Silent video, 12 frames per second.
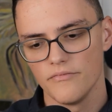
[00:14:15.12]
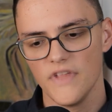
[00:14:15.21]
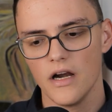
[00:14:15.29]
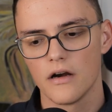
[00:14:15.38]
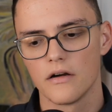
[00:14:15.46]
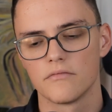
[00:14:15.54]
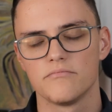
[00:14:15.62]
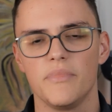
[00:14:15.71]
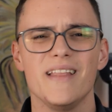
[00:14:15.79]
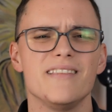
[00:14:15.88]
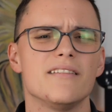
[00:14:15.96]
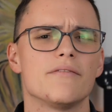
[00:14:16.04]
There are
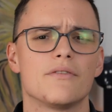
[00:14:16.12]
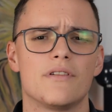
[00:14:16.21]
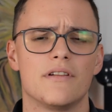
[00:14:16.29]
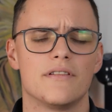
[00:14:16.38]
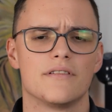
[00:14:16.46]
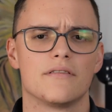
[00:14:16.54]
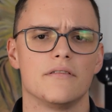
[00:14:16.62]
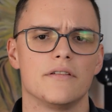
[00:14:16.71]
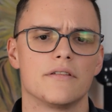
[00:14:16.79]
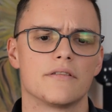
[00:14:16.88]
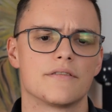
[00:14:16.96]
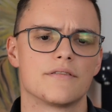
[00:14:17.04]
plenty of utilities on
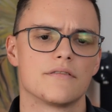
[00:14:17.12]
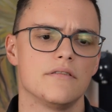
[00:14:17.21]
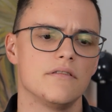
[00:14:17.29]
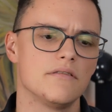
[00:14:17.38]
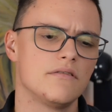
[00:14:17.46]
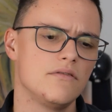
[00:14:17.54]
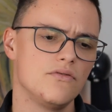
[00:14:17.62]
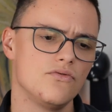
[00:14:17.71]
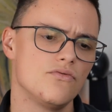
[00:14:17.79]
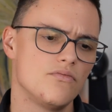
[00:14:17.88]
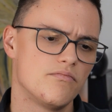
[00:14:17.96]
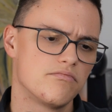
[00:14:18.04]
Linux. The
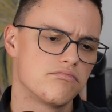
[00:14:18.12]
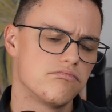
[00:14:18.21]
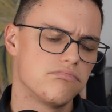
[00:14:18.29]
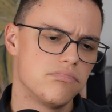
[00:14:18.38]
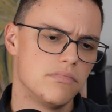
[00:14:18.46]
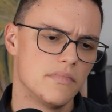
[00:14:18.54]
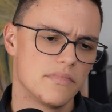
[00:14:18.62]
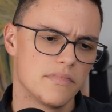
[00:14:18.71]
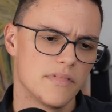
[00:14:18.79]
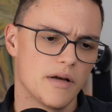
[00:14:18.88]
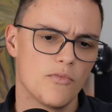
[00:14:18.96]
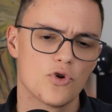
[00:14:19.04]
two
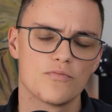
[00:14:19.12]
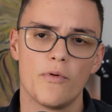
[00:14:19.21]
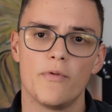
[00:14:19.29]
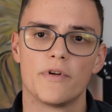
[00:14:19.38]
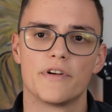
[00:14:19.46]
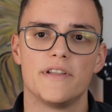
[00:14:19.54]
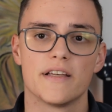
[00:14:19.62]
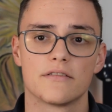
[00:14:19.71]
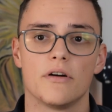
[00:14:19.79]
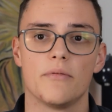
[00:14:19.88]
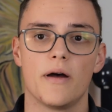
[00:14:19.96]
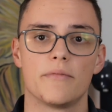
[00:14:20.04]
most popular
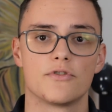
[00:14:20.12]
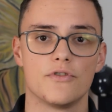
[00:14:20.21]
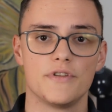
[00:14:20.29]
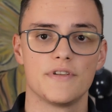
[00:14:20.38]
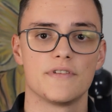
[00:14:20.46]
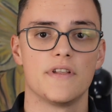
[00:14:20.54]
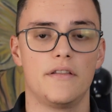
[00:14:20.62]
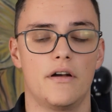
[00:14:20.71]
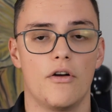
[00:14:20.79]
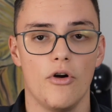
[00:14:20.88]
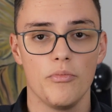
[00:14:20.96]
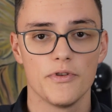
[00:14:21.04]
desktop app choices that
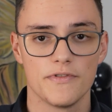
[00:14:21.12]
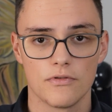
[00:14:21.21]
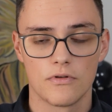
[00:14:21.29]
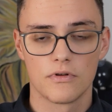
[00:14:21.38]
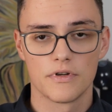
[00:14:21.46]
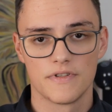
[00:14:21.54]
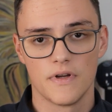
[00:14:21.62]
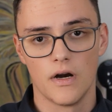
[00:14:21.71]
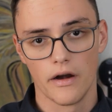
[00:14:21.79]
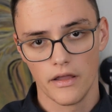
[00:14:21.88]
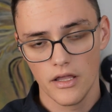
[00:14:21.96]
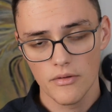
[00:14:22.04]
are open source
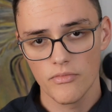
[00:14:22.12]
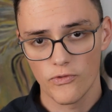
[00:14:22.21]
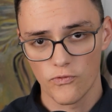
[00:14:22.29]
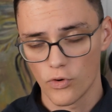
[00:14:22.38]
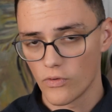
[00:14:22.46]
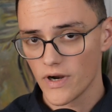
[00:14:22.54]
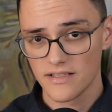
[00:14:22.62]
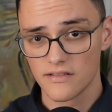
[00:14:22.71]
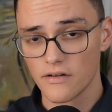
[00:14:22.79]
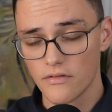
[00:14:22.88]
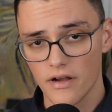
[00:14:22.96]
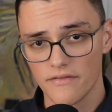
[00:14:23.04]
are Gimp for
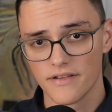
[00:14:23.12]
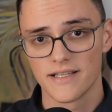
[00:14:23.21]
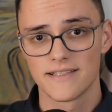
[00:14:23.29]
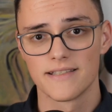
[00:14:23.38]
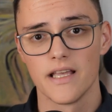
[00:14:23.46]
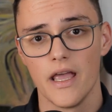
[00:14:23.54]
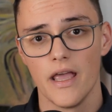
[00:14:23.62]
raster graphics